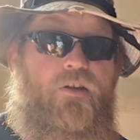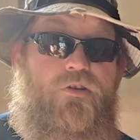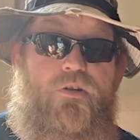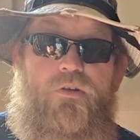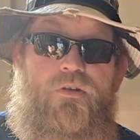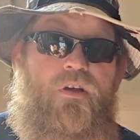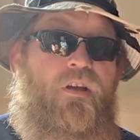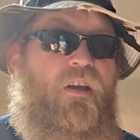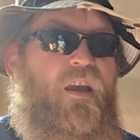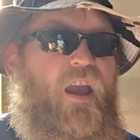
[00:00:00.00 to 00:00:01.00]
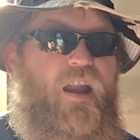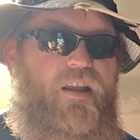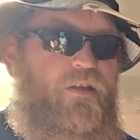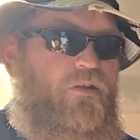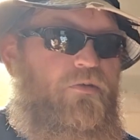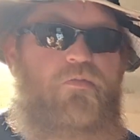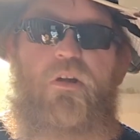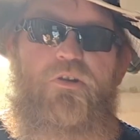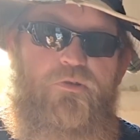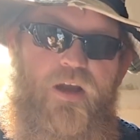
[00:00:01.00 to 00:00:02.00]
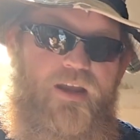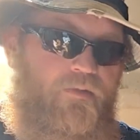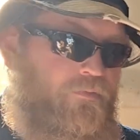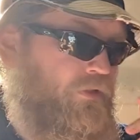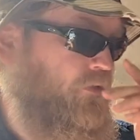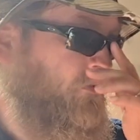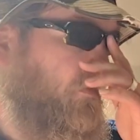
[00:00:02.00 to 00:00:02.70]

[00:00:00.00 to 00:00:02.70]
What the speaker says: issues, any other larger items.